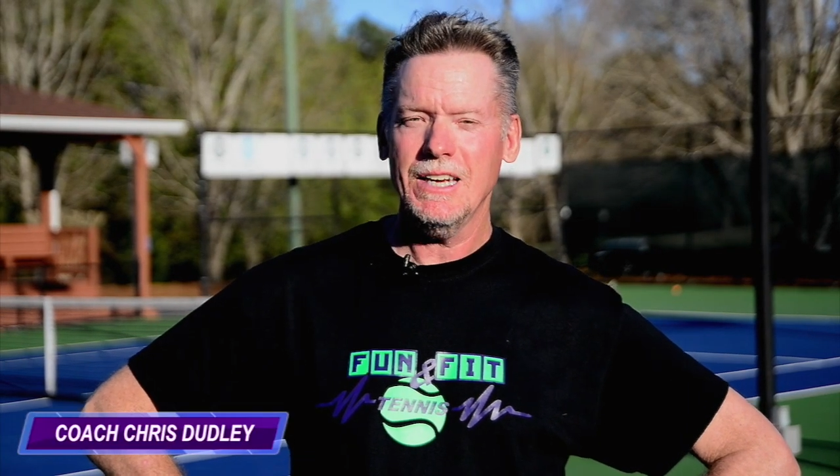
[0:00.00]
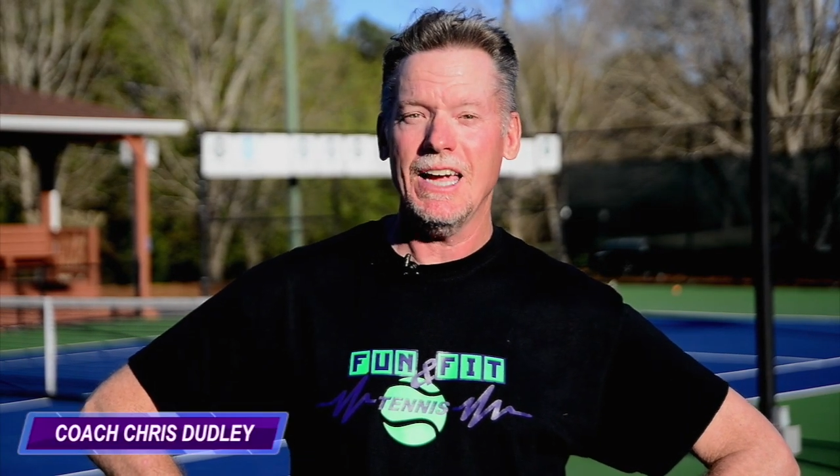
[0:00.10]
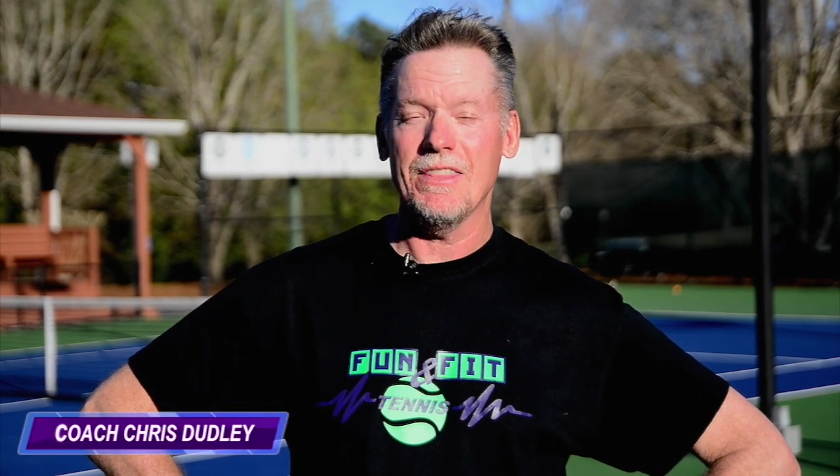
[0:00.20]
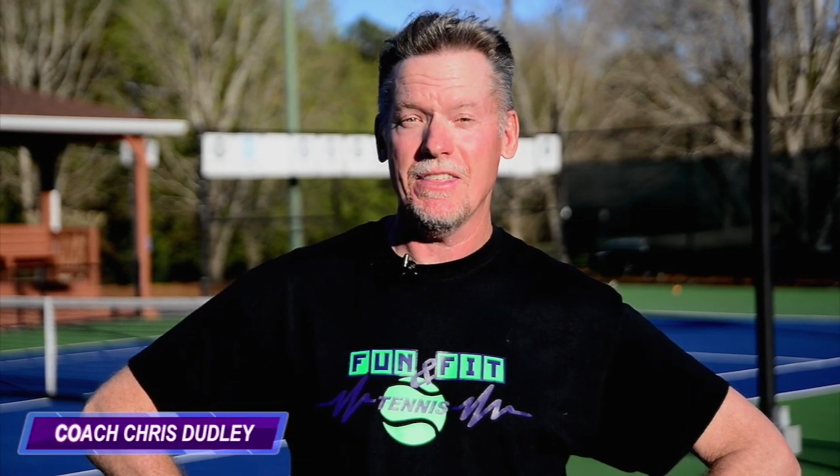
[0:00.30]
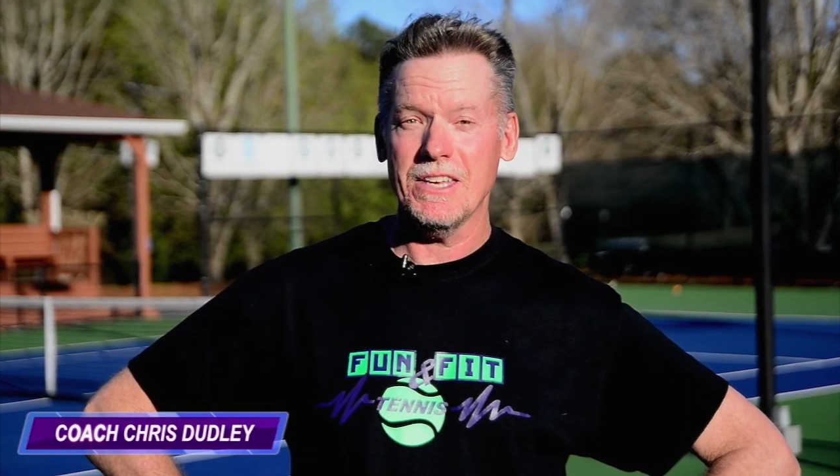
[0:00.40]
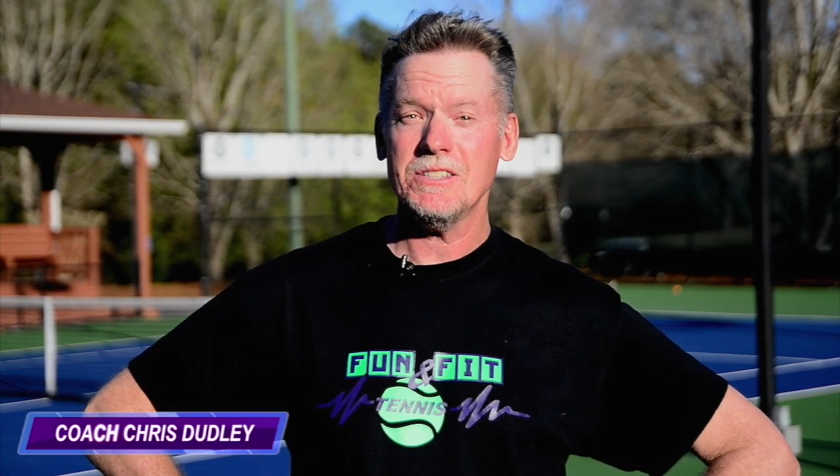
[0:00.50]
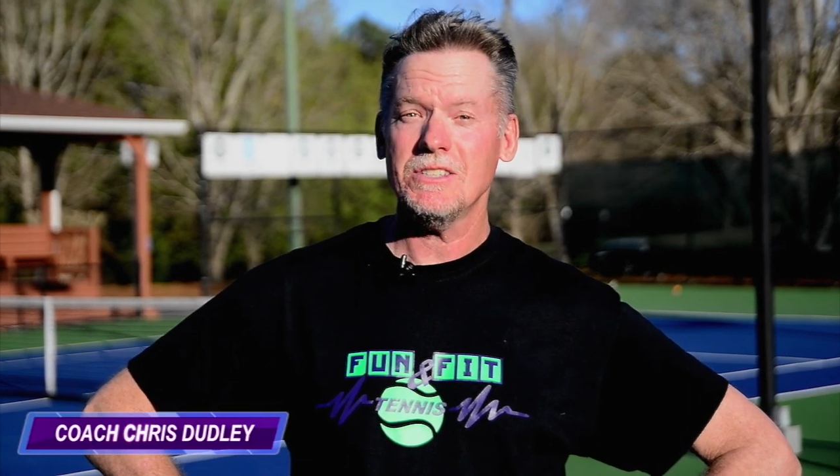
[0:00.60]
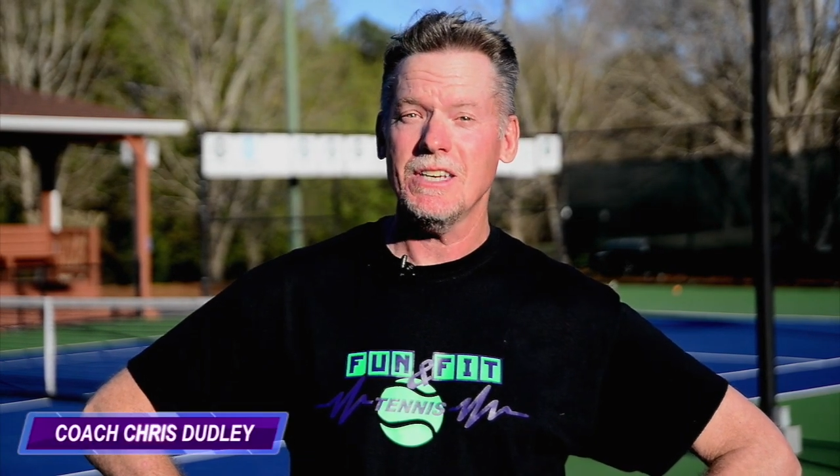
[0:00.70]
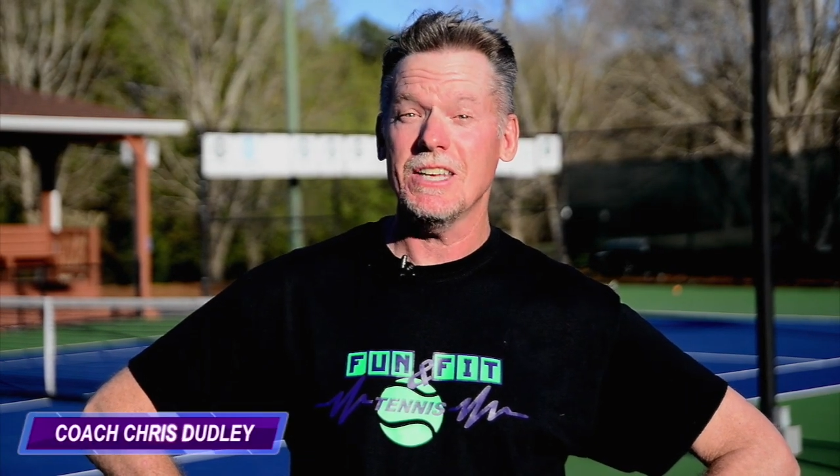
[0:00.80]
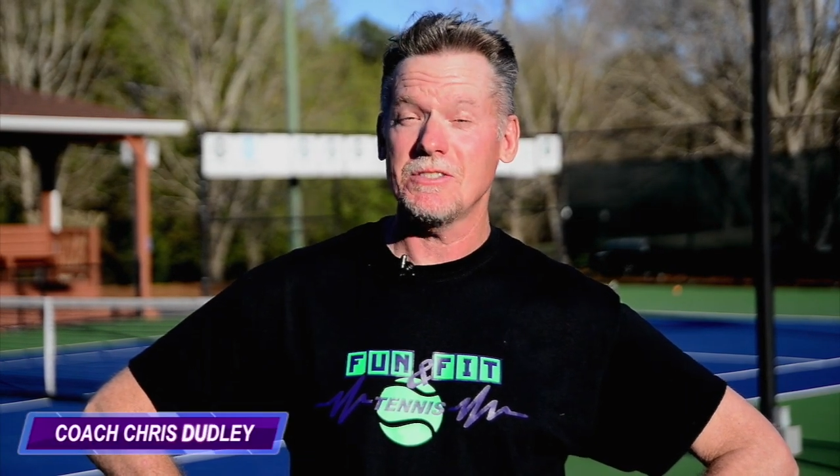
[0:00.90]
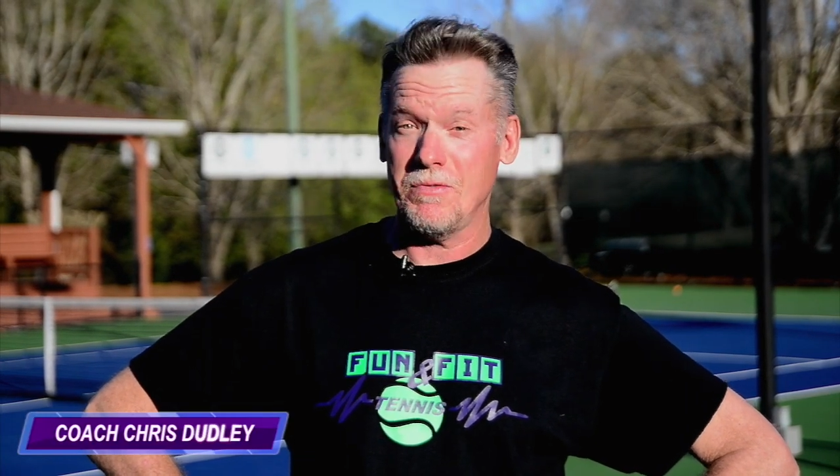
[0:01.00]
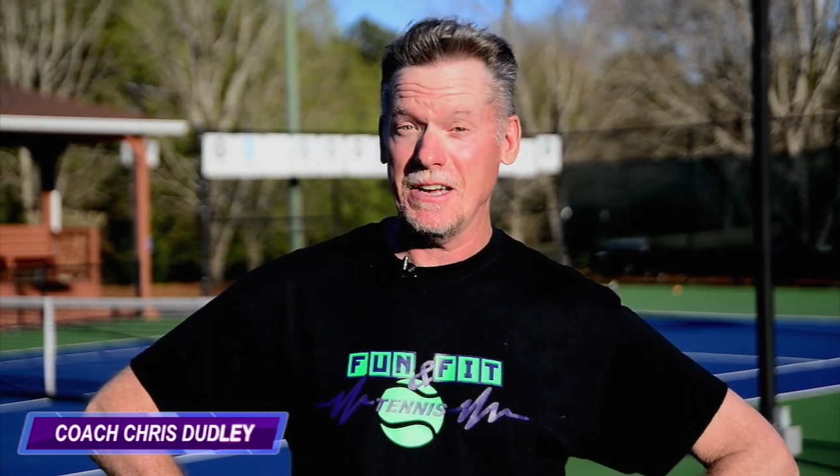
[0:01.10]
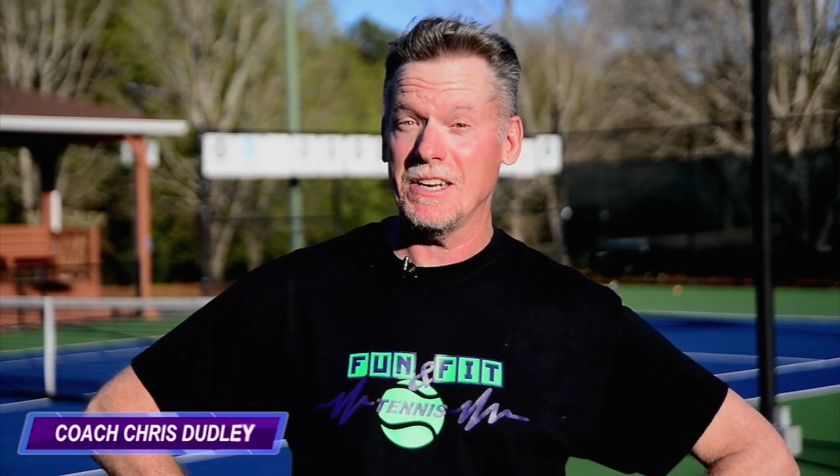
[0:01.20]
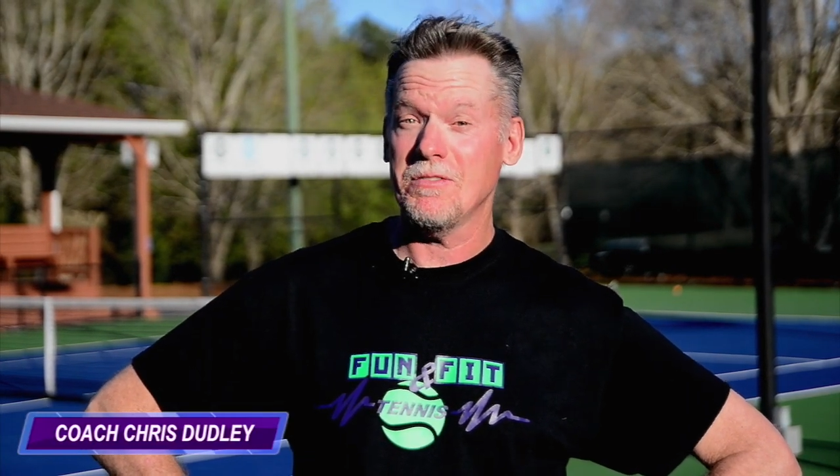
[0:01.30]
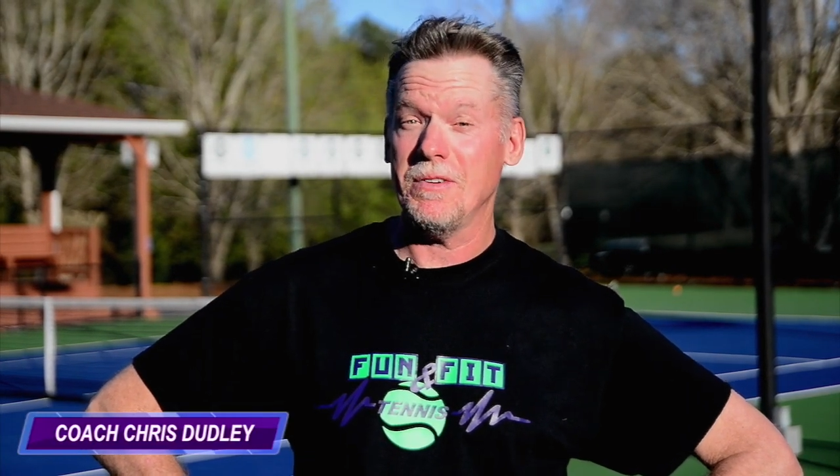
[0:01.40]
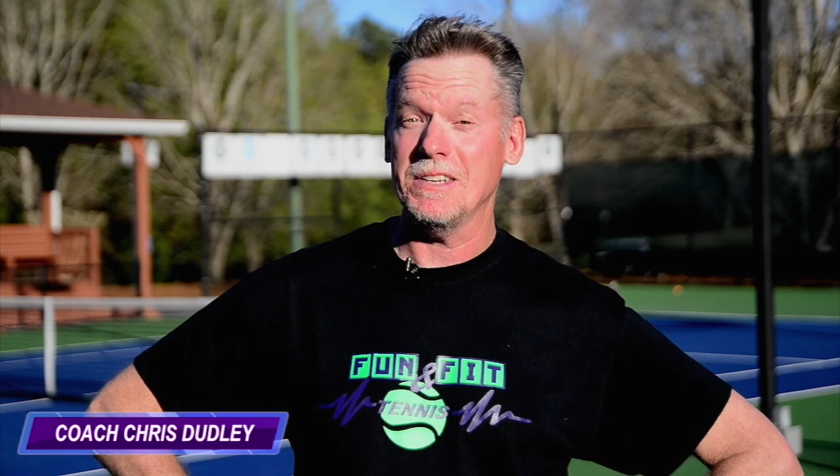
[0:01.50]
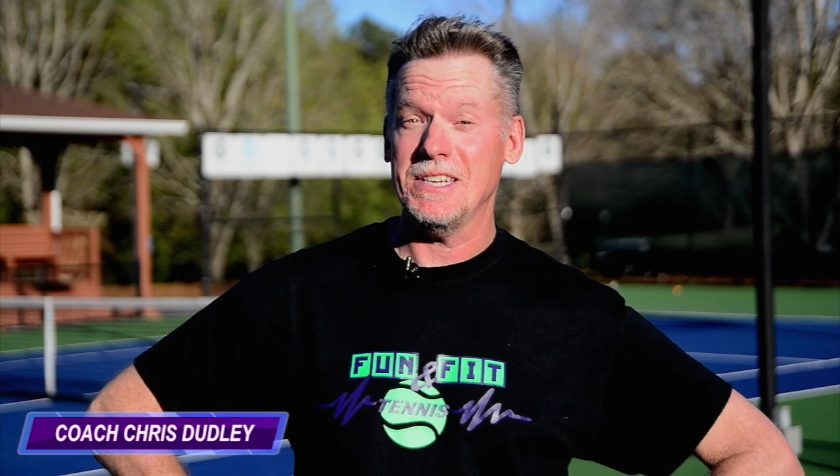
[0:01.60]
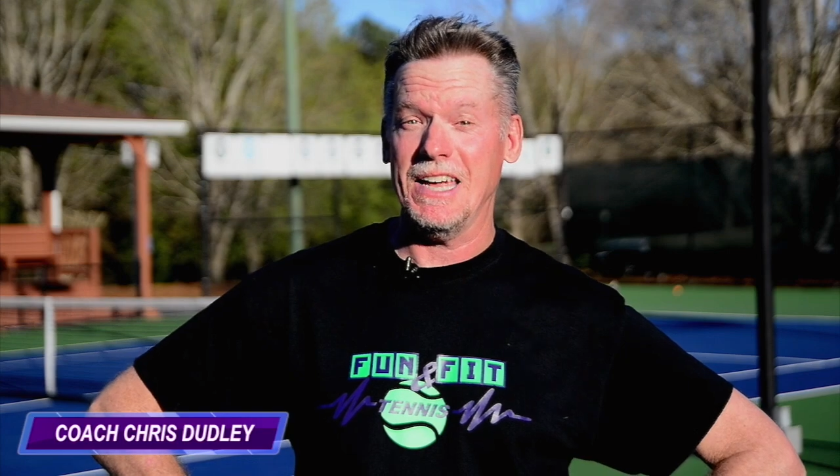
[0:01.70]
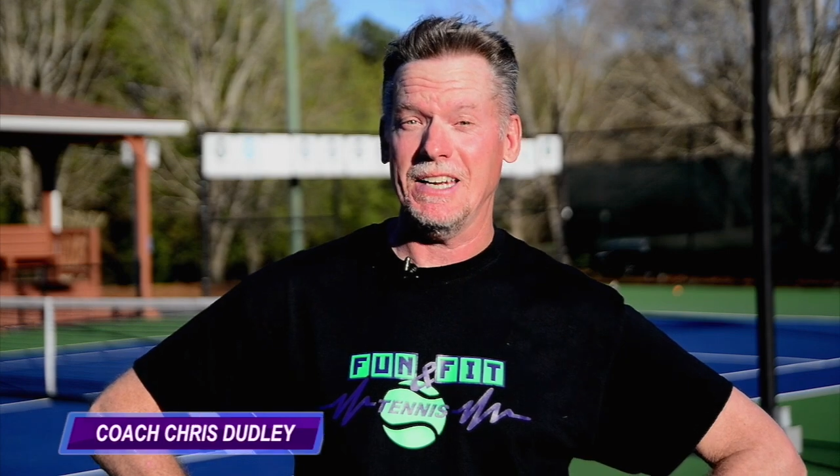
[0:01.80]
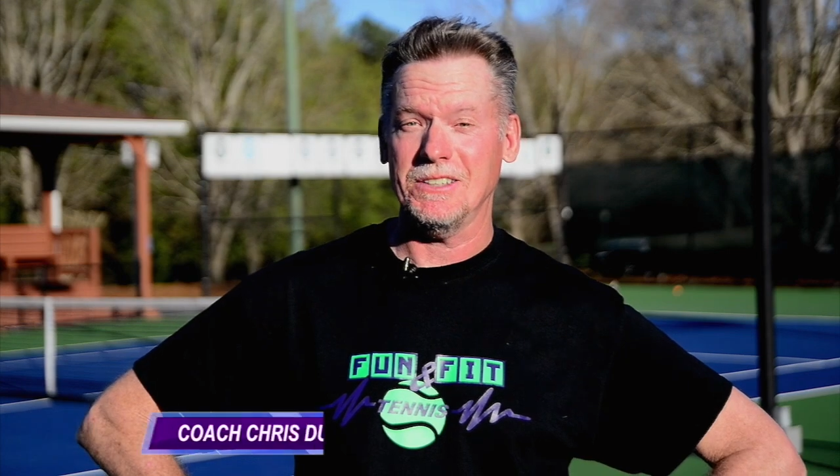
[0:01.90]
and this is Fun and Fit
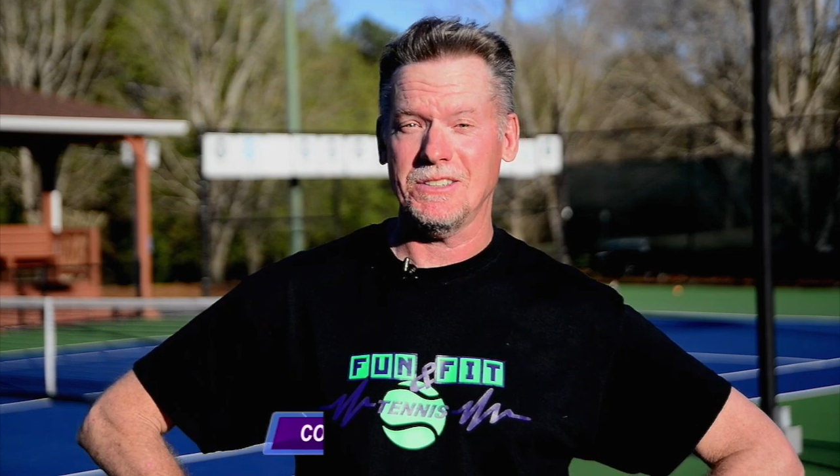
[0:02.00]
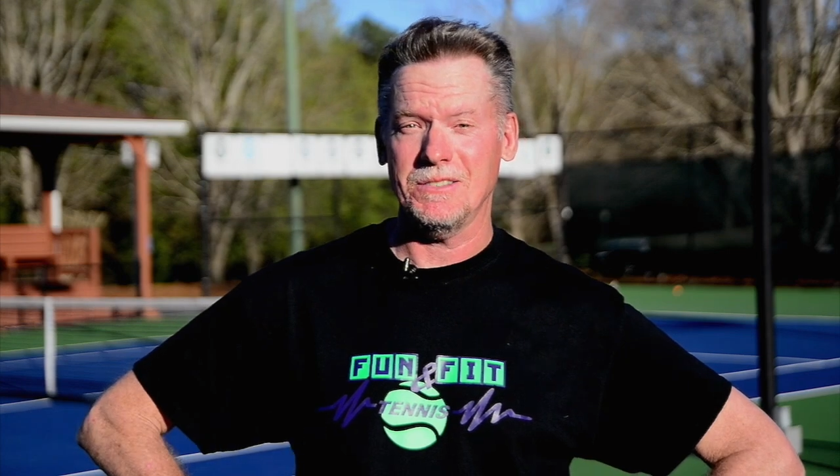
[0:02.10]
Tennis.